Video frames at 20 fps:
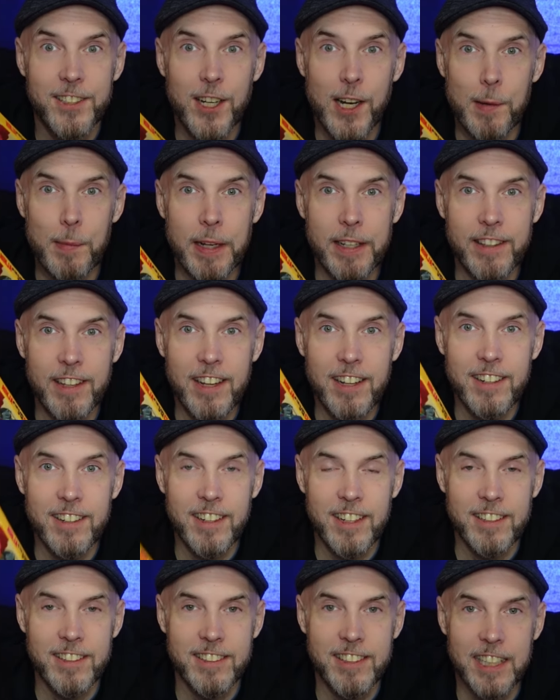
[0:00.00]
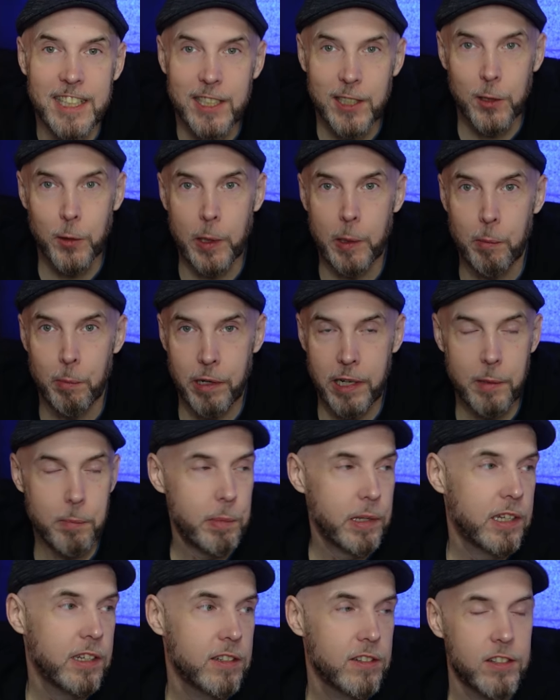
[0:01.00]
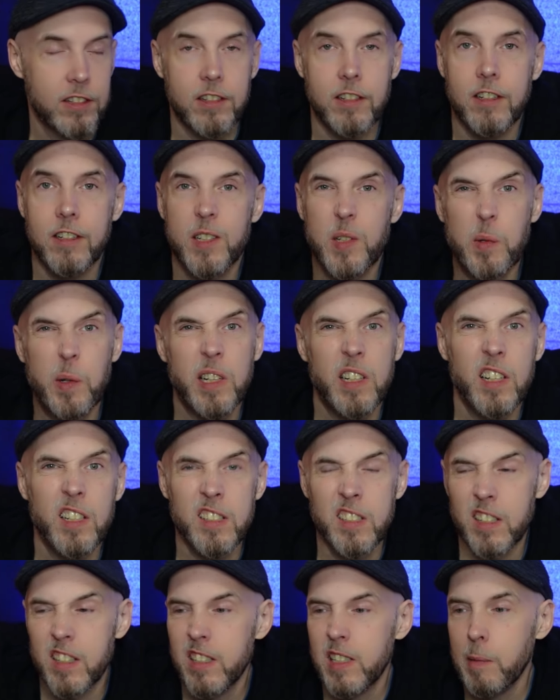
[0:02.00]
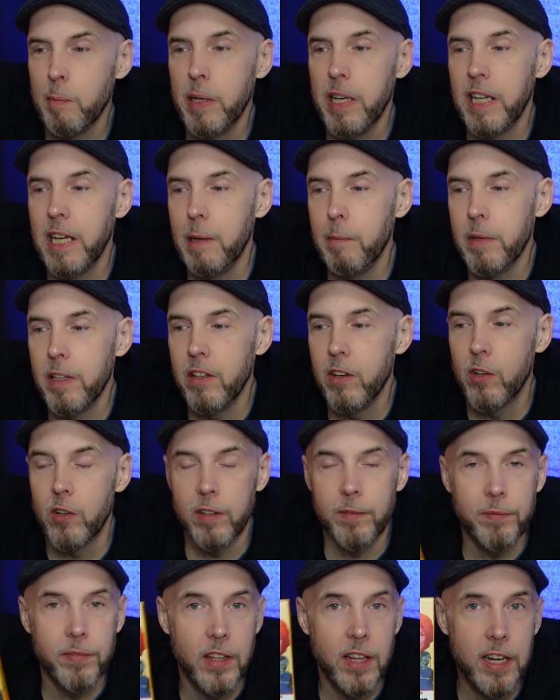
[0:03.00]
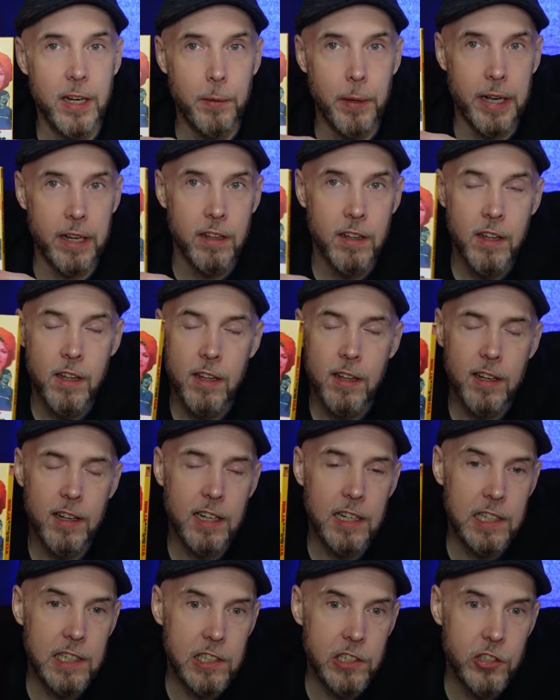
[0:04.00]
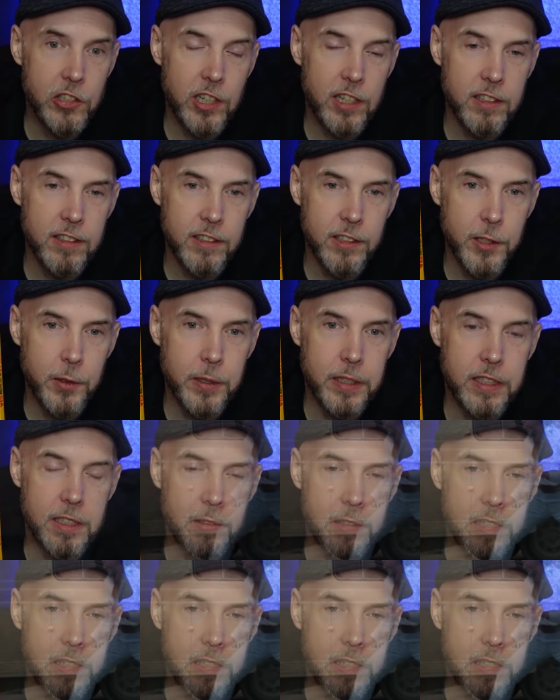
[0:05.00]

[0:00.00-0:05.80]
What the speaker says: Sorry about that. I had to take a quick break because the dogs went nuts because somebody came to the door. Anyway, John Liu, as I